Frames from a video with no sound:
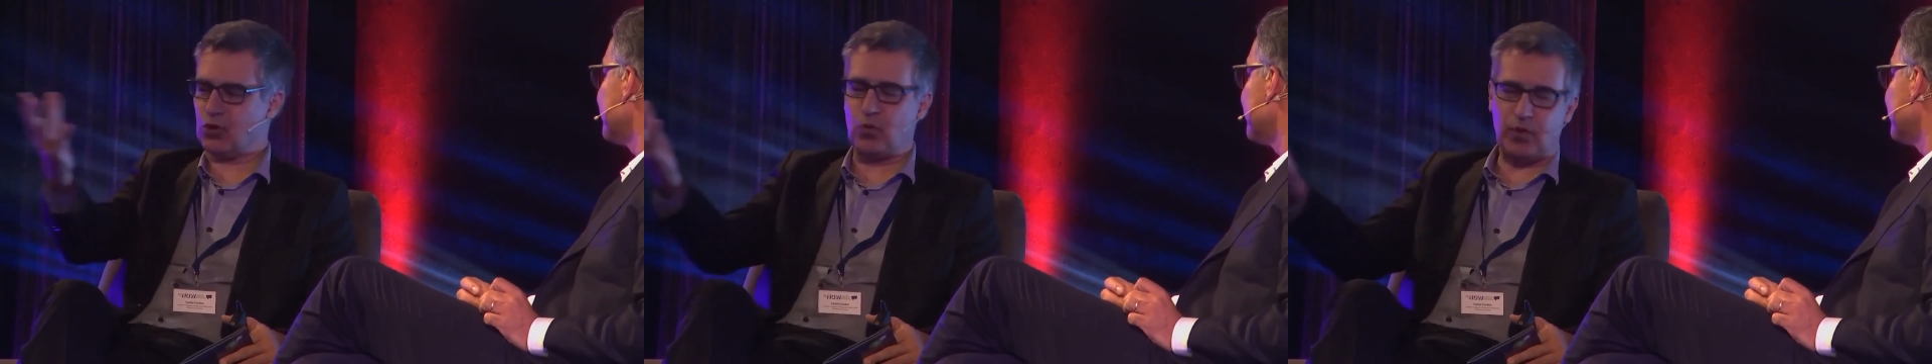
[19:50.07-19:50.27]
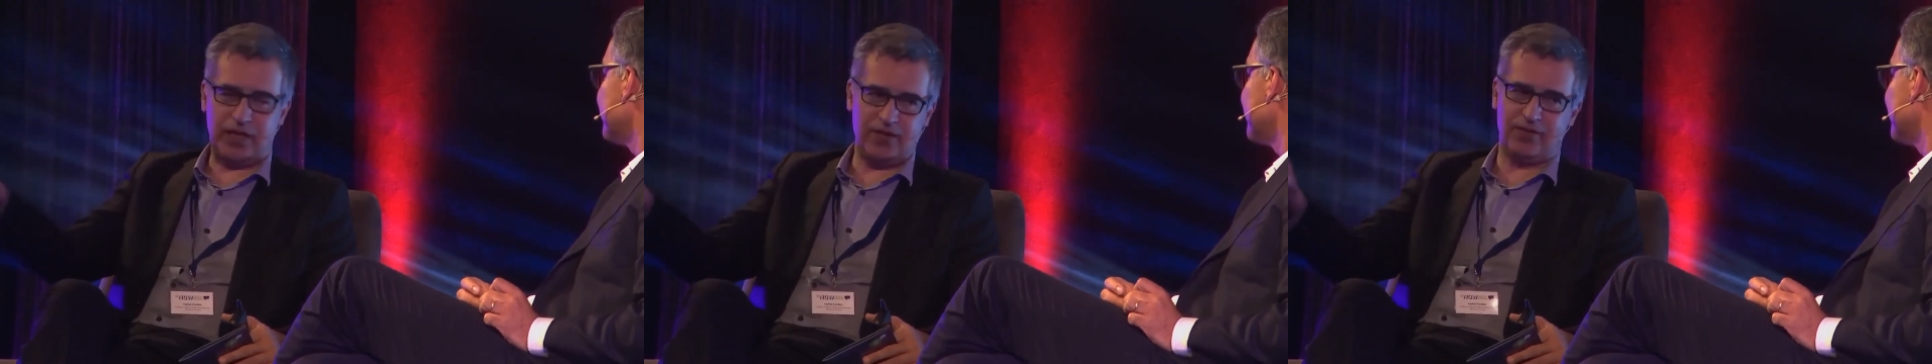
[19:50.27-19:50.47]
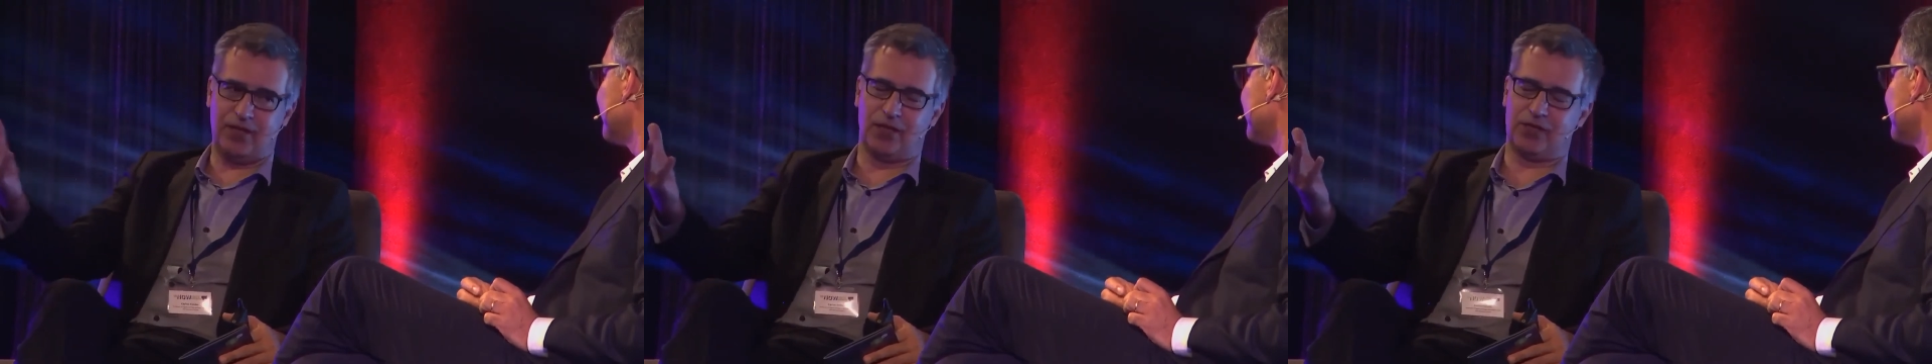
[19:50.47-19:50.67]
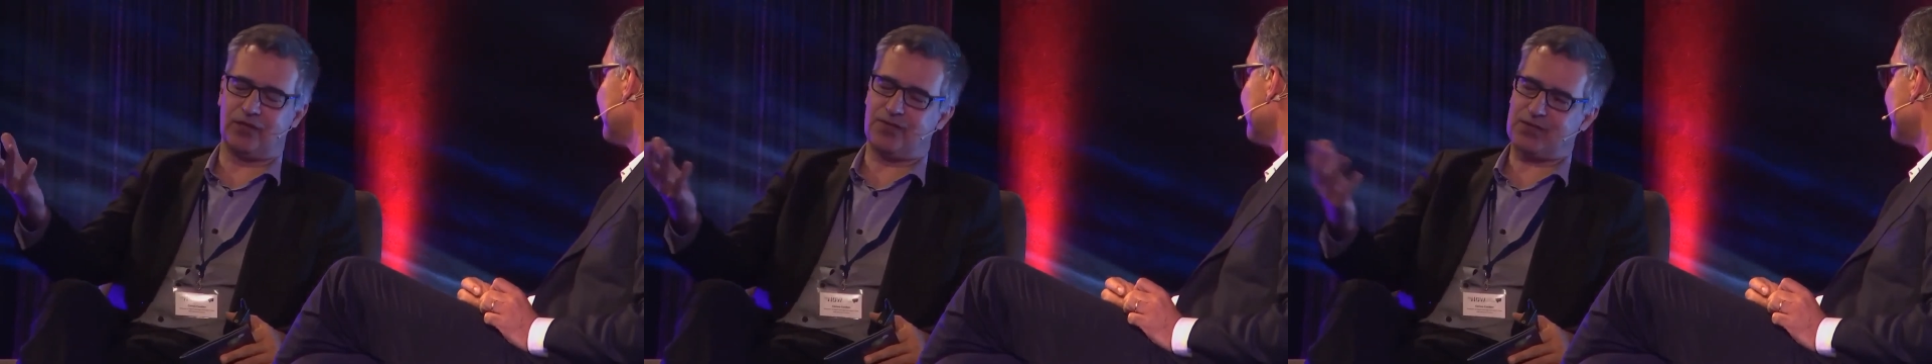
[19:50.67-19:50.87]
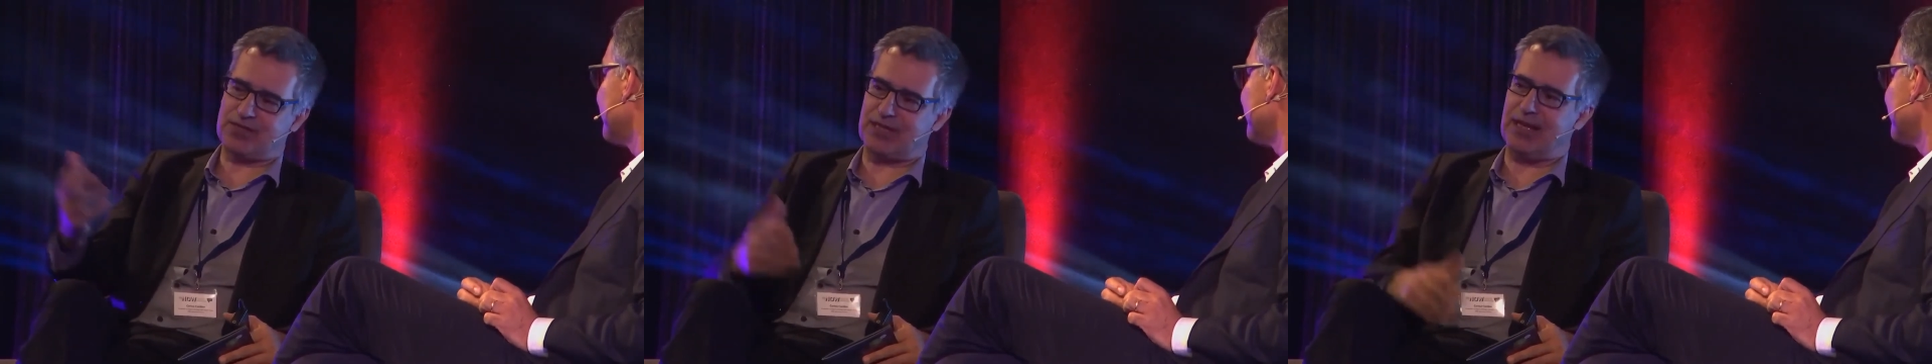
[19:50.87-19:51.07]
we have a lot
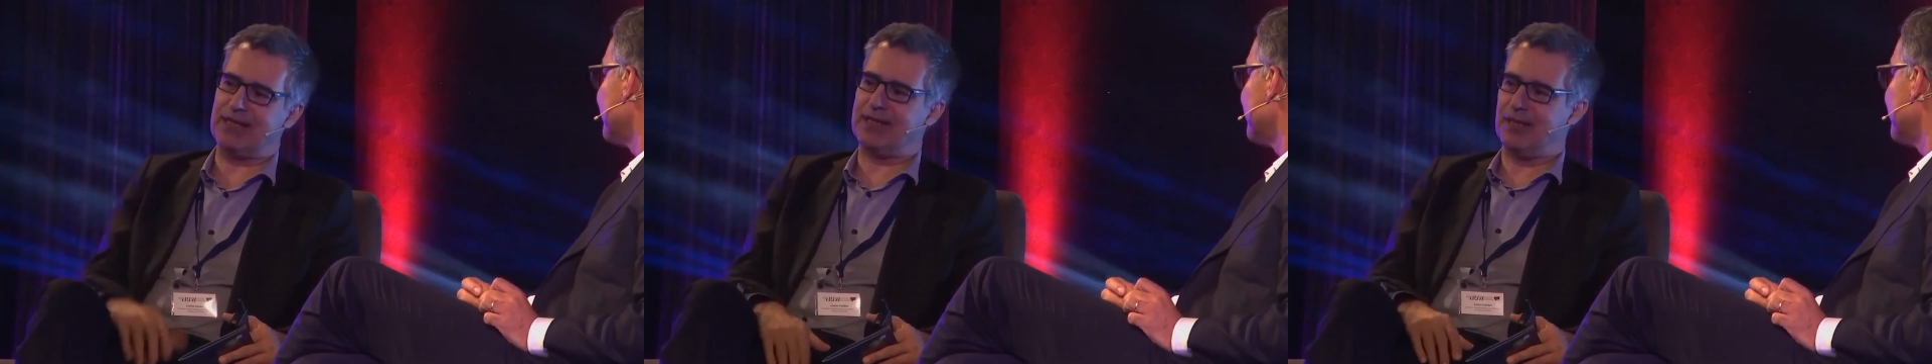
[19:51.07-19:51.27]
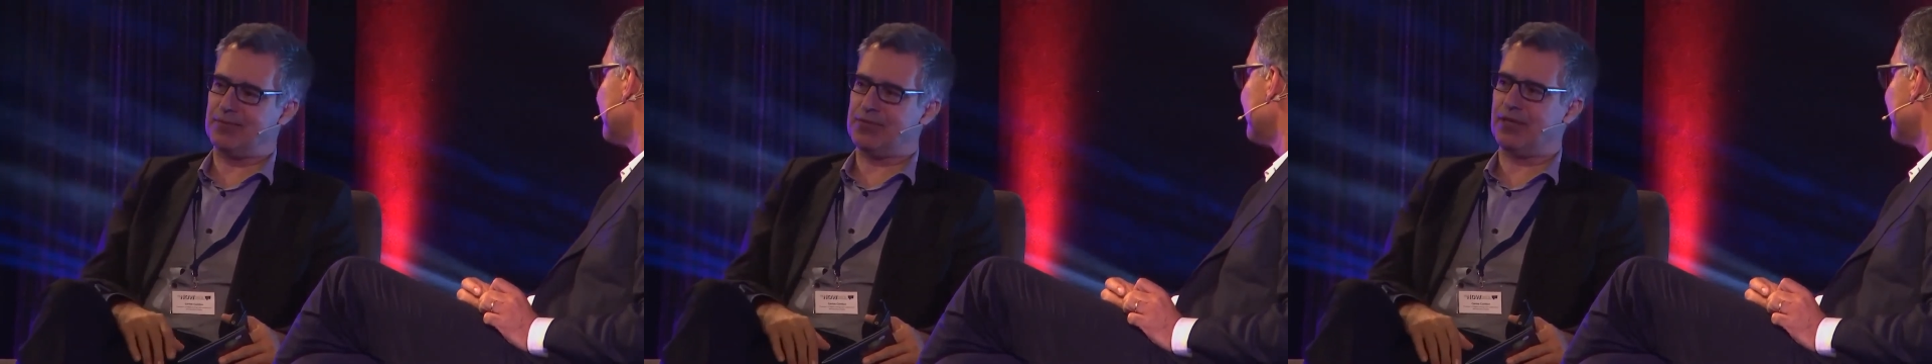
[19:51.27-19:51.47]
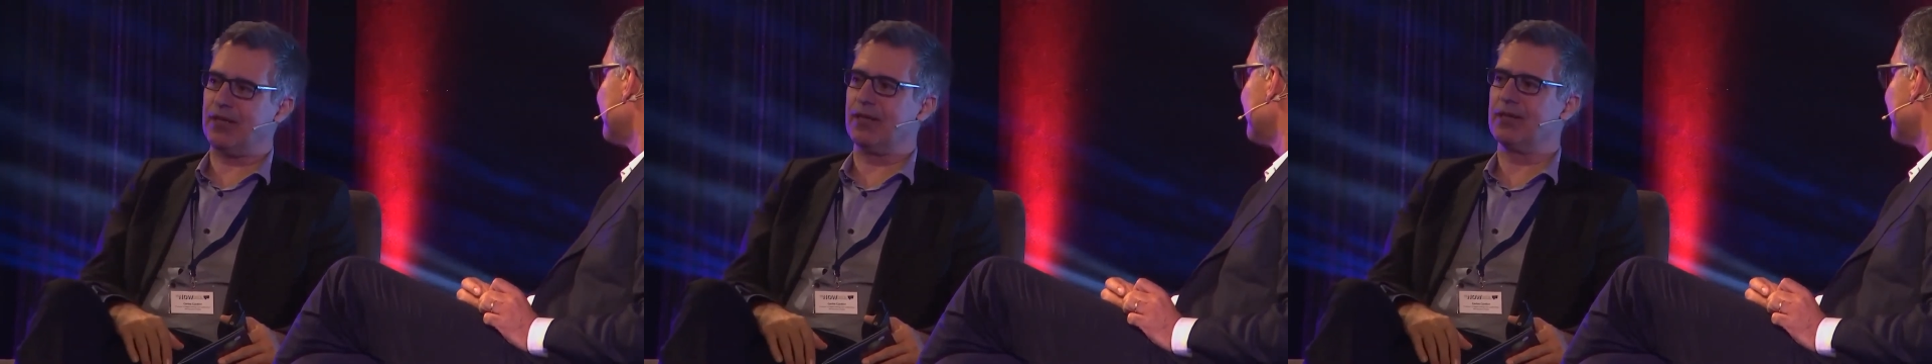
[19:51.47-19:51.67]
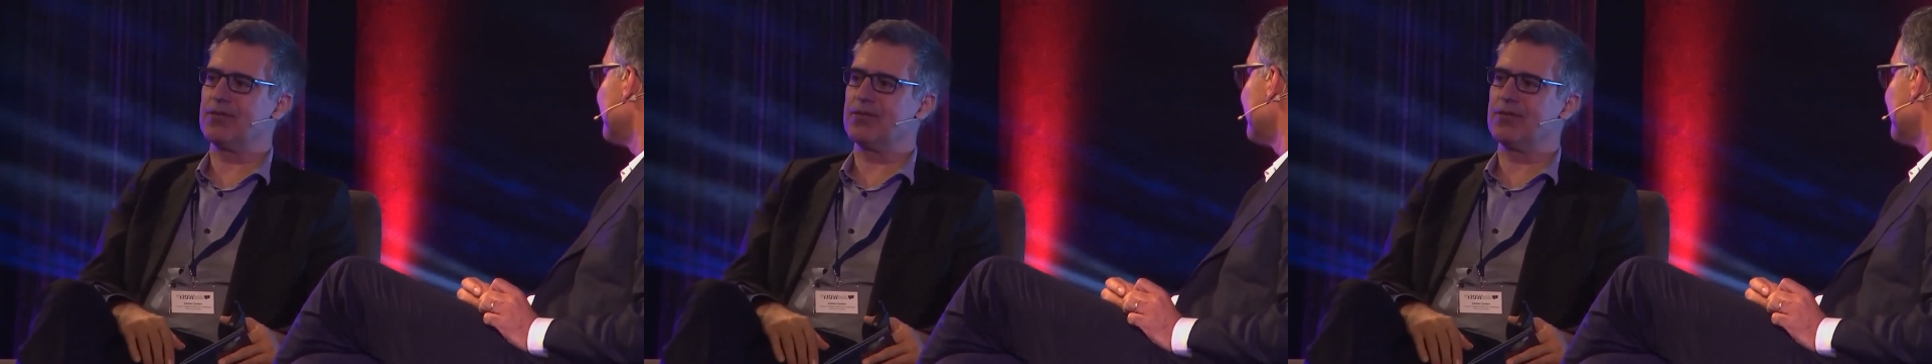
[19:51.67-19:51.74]
of startups here.